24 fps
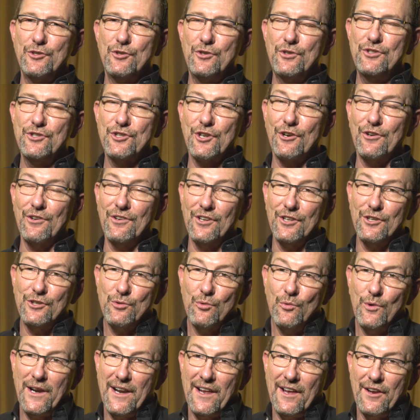certainly
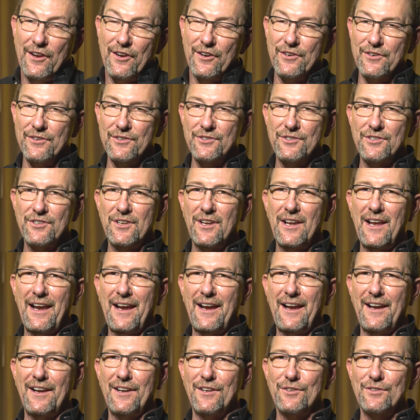20 years
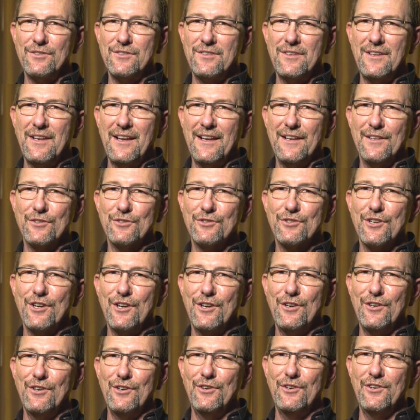has
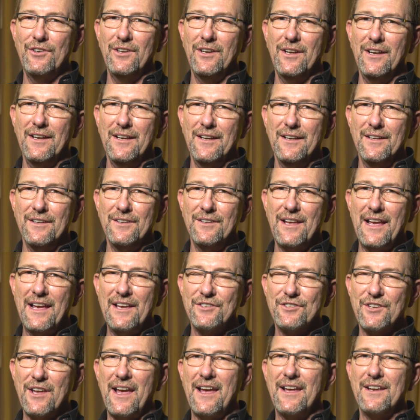turned
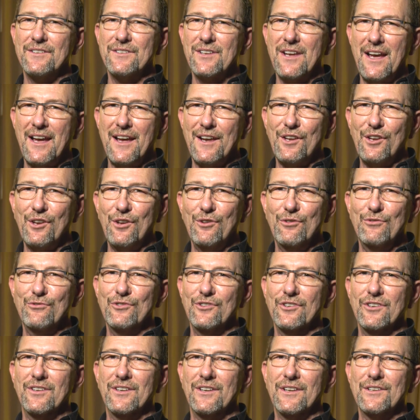as
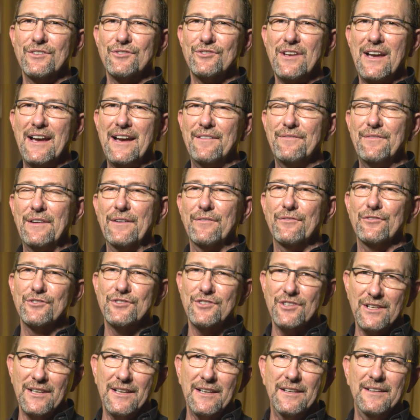anti-union as I've ever
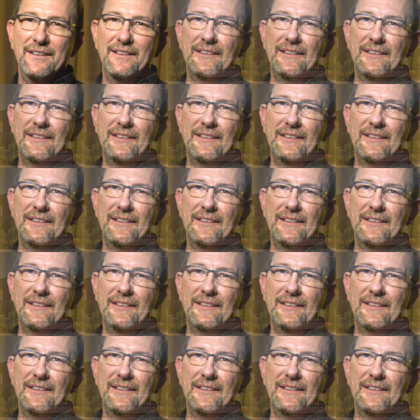seen.